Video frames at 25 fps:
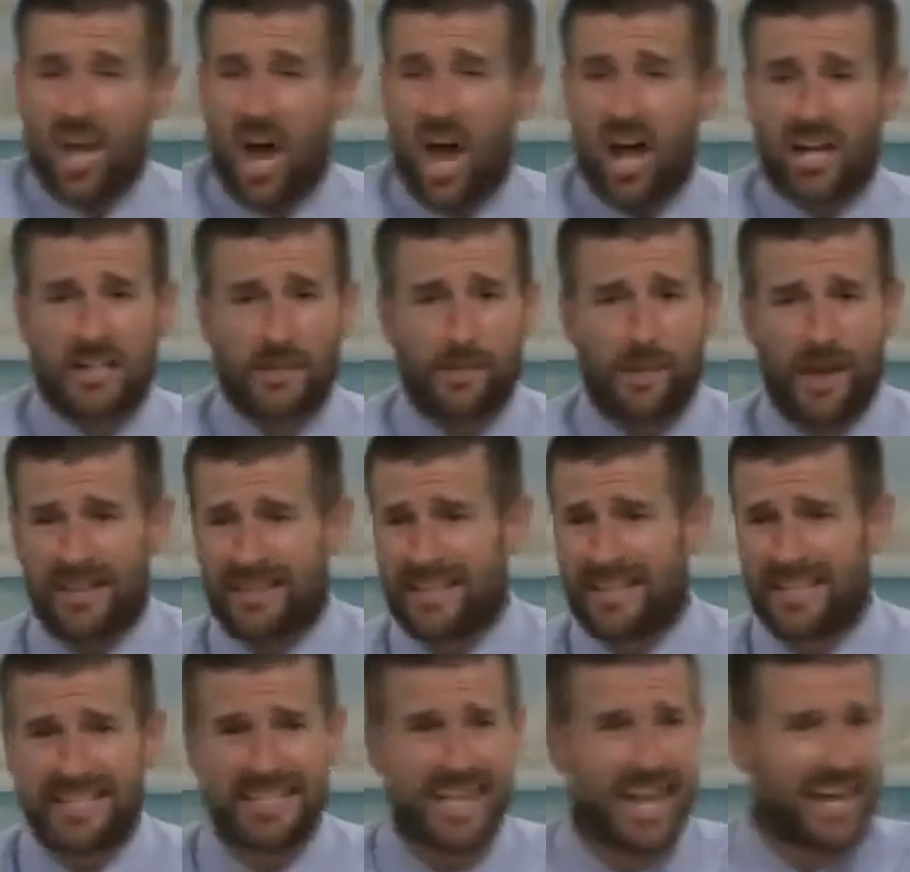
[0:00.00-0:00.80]
talked
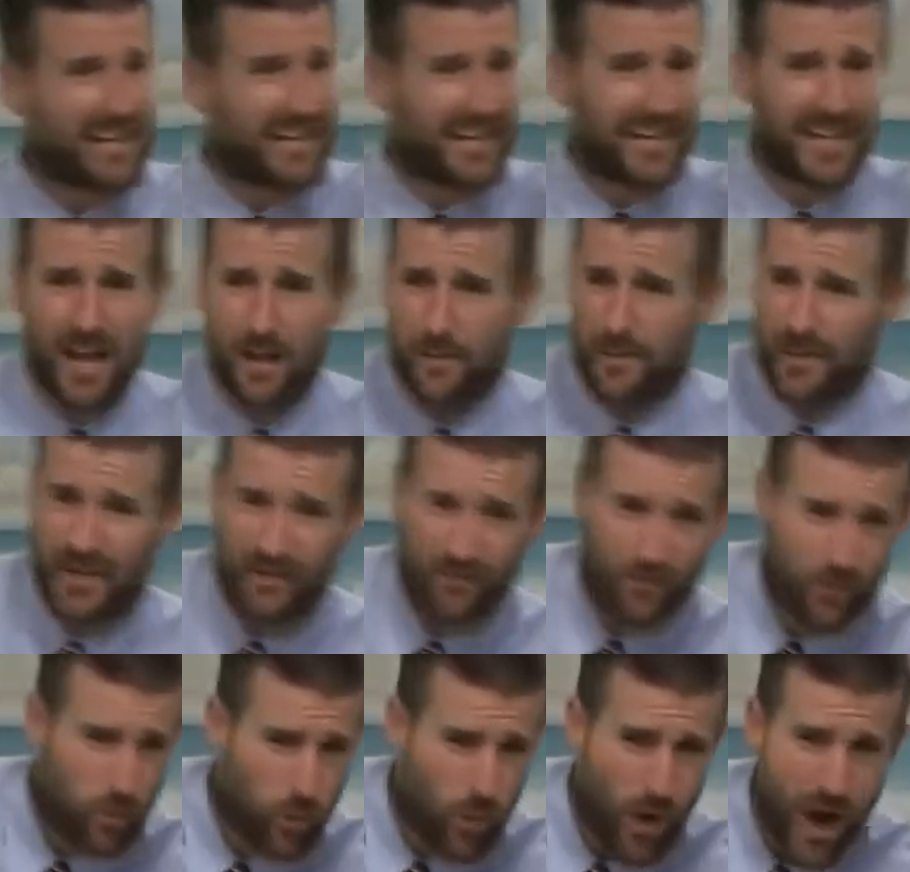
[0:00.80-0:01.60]
about the second
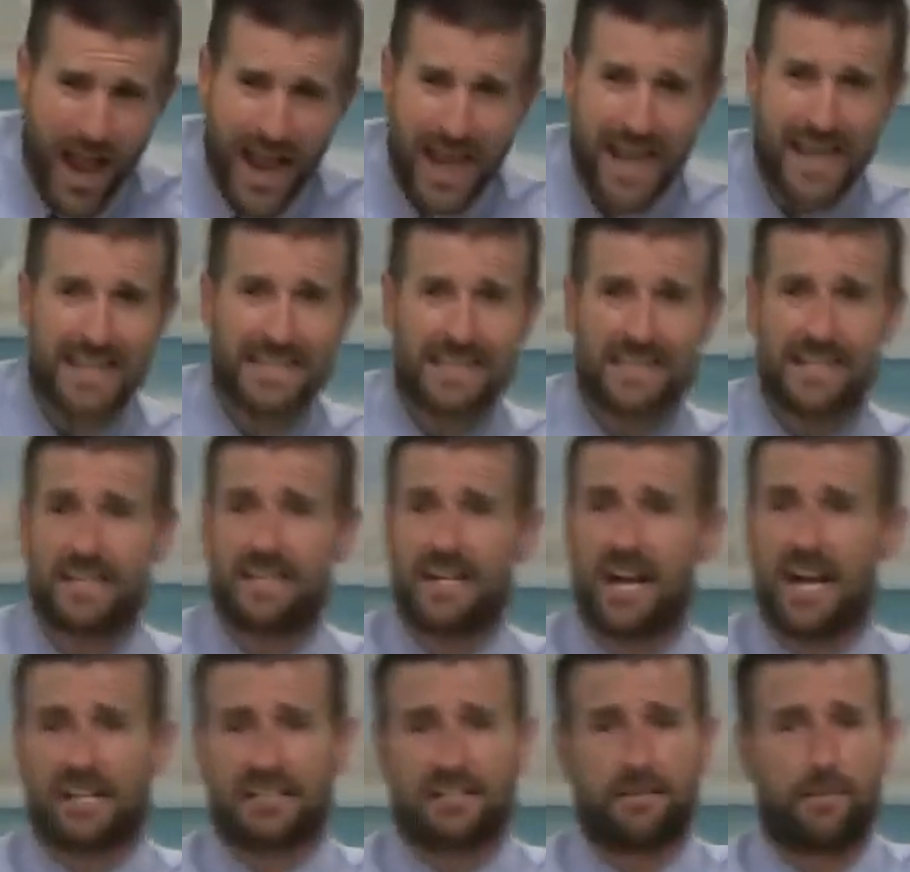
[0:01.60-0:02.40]
coming of Christ.
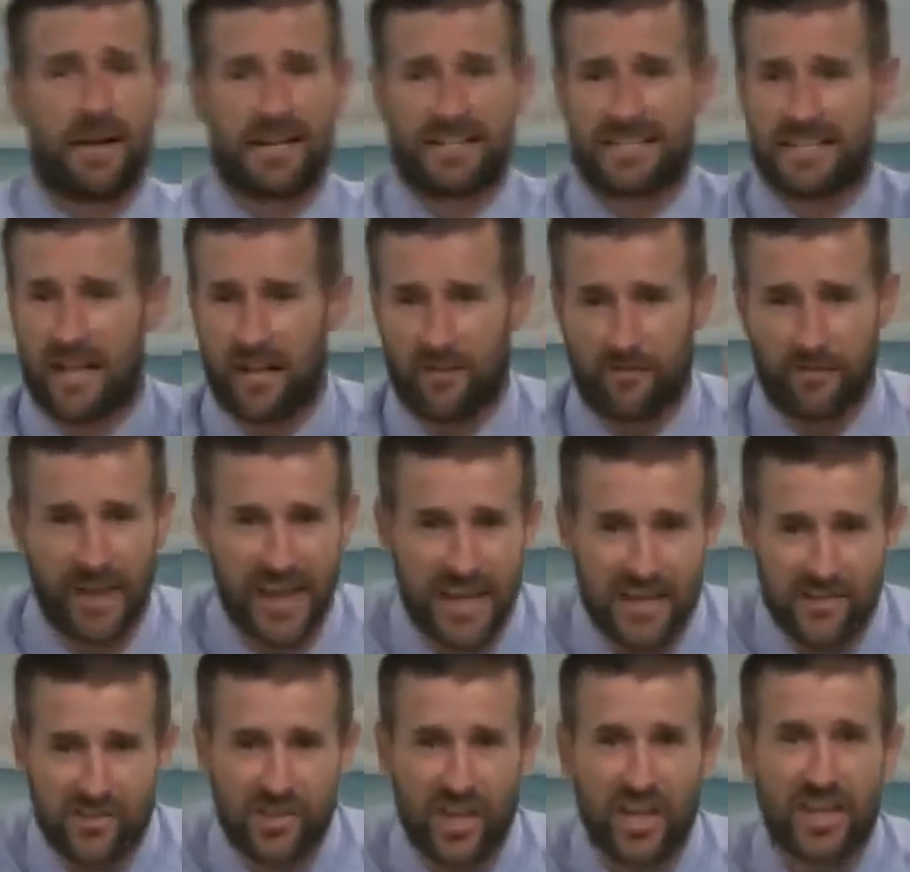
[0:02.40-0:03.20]
He talked about
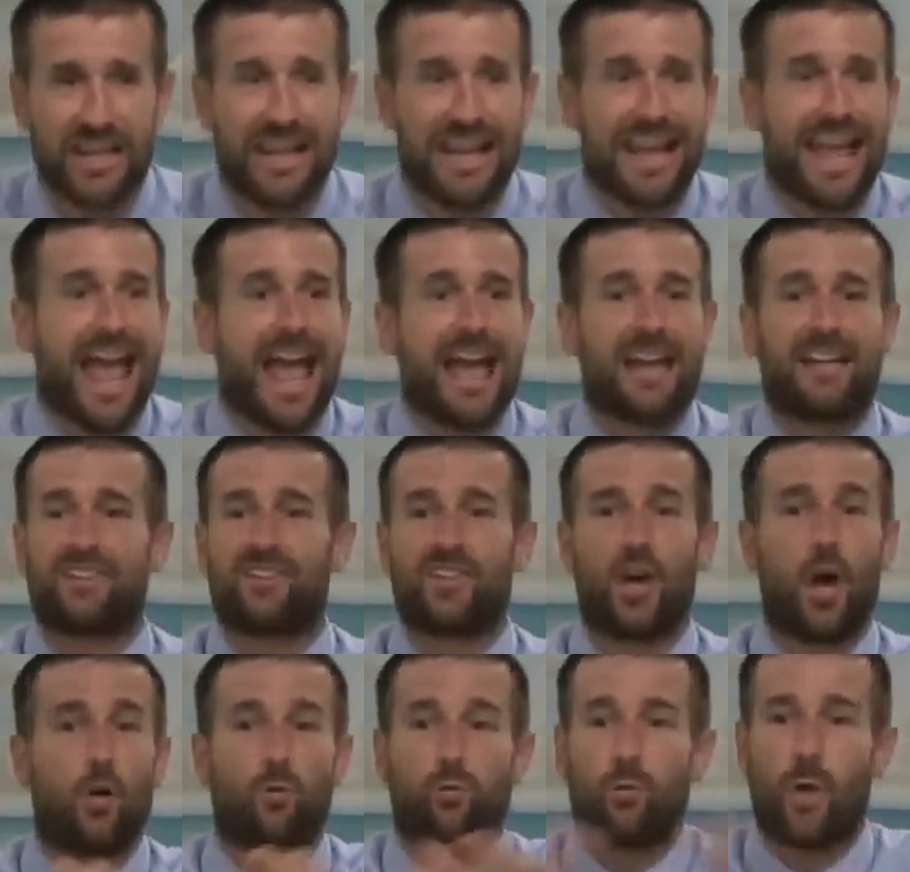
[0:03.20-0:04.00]
salvation. And
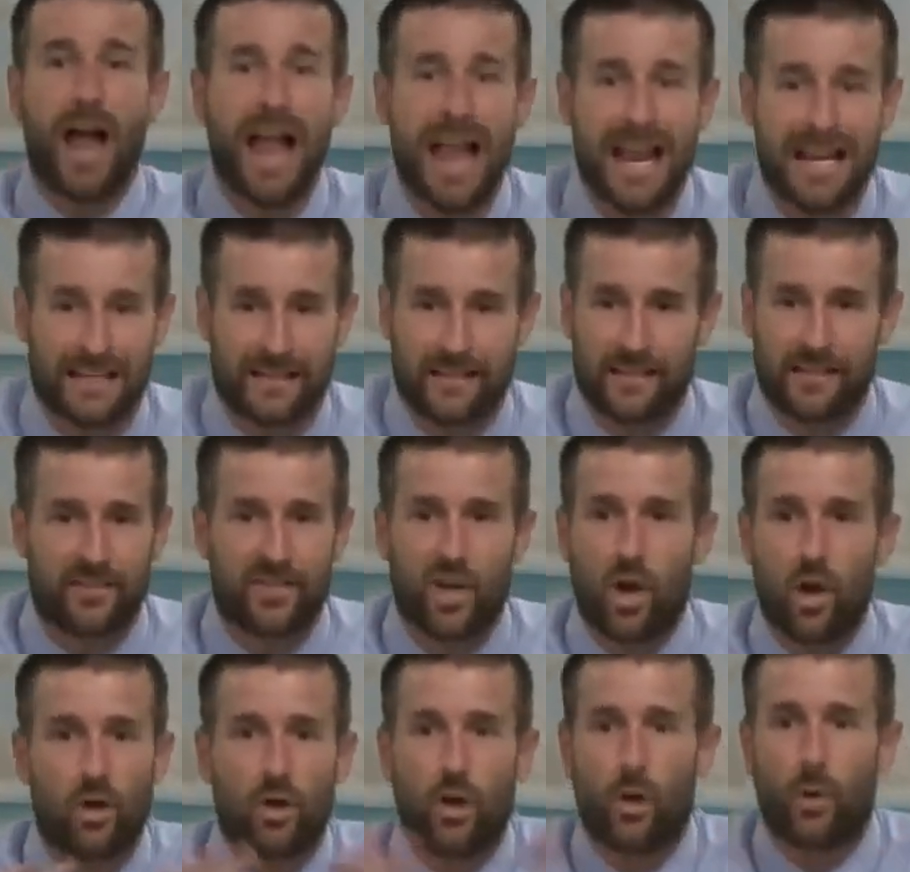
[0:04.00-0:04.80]
it's all right.
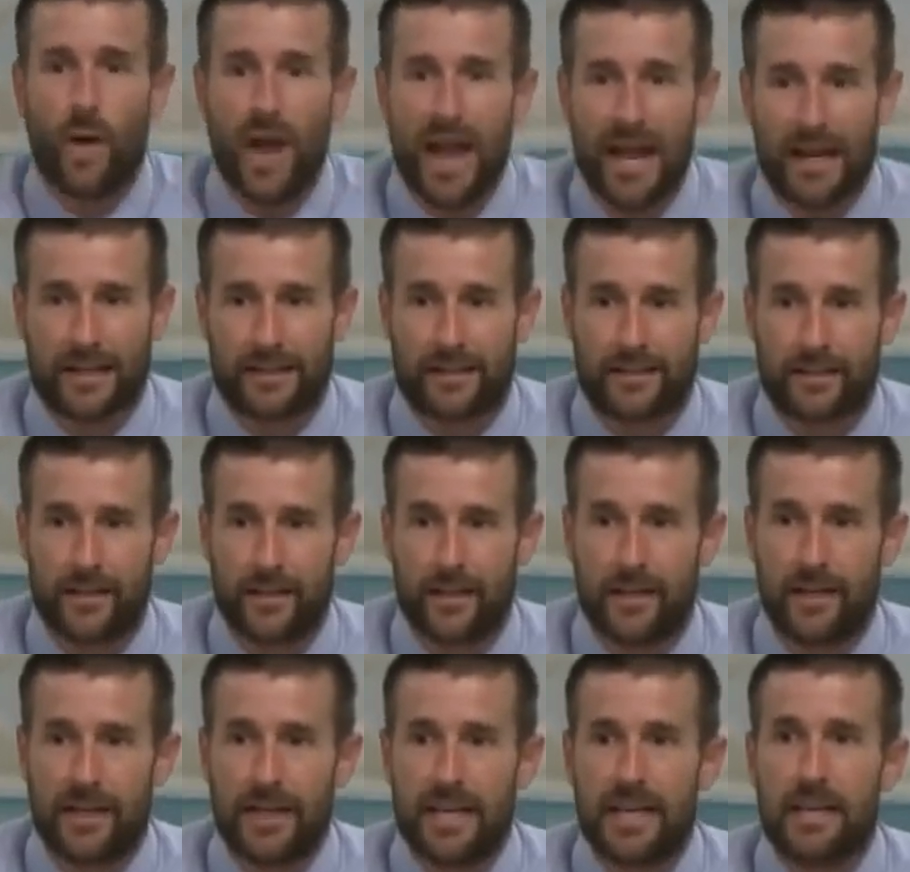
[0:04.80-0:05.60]
It's all correct.
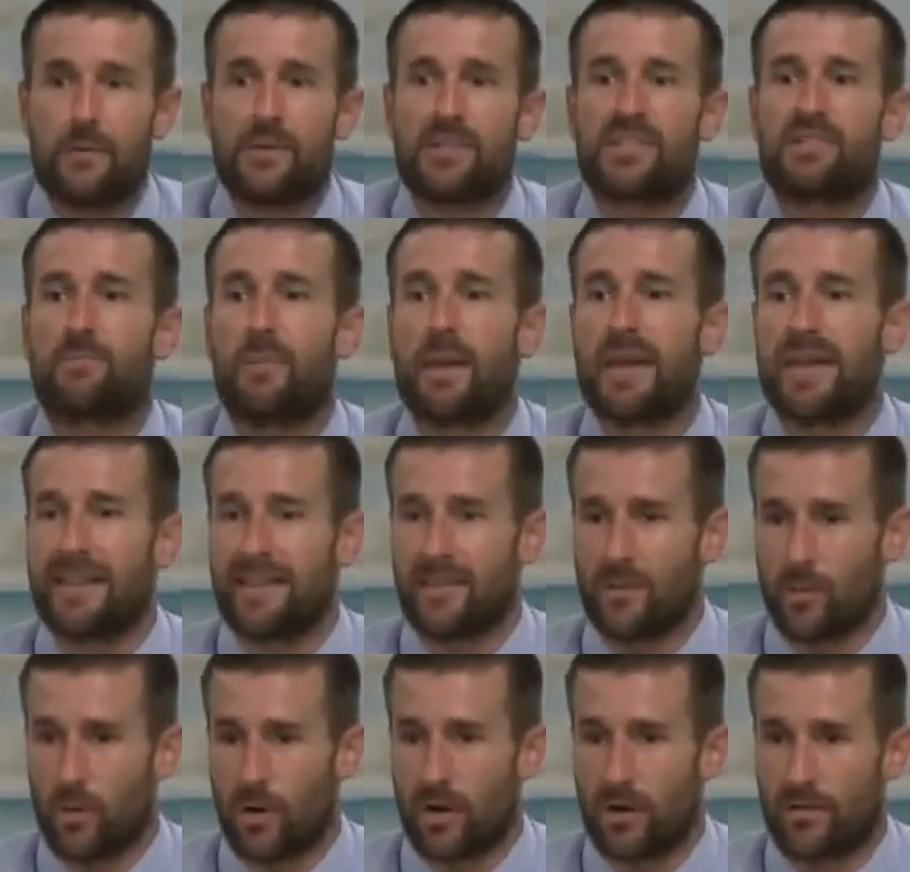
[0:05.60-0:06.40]
He was
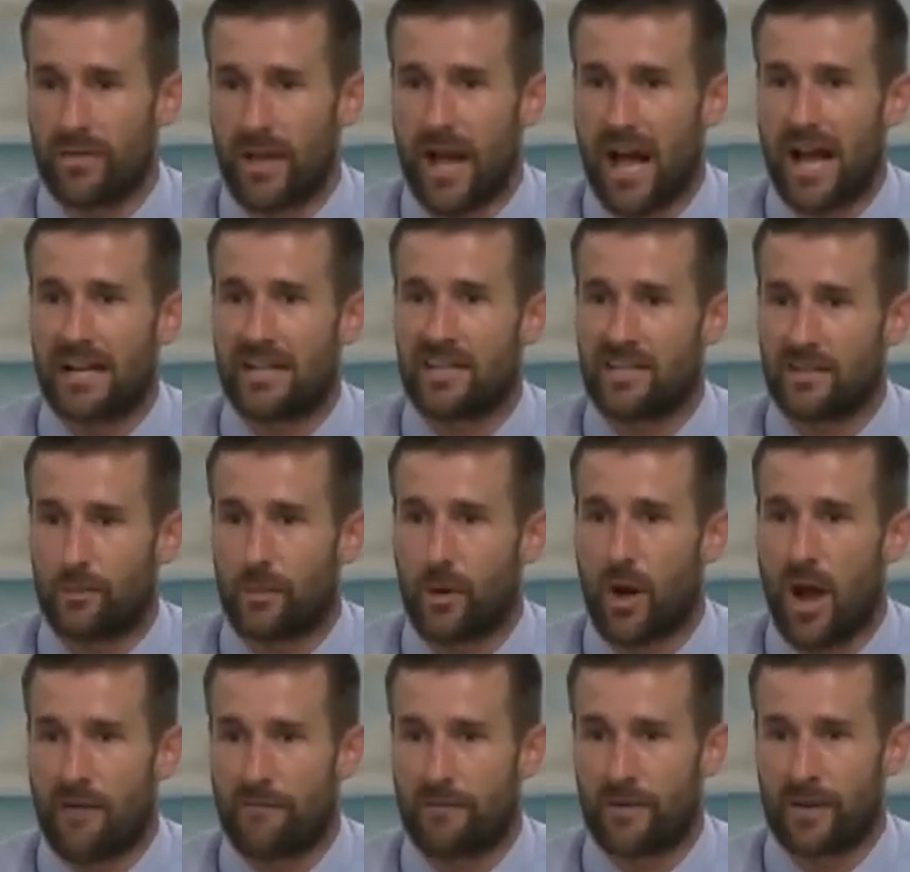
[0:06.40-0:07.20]
speaking the word of God. He's a
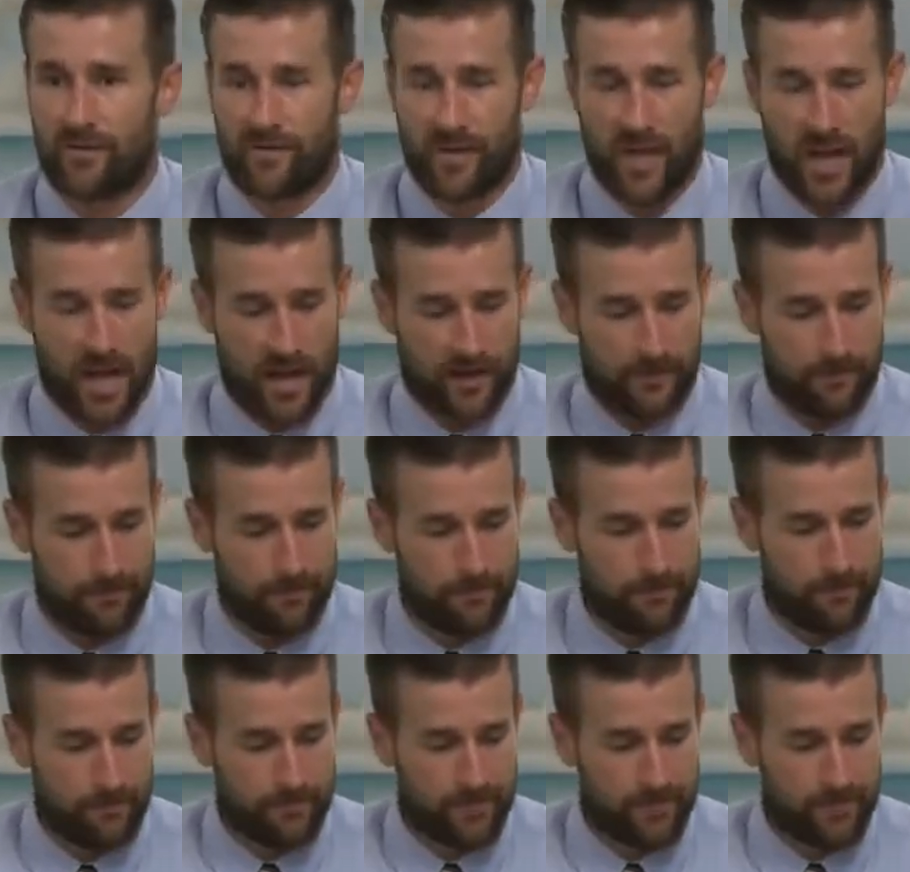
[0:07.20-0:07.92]
prophet of God.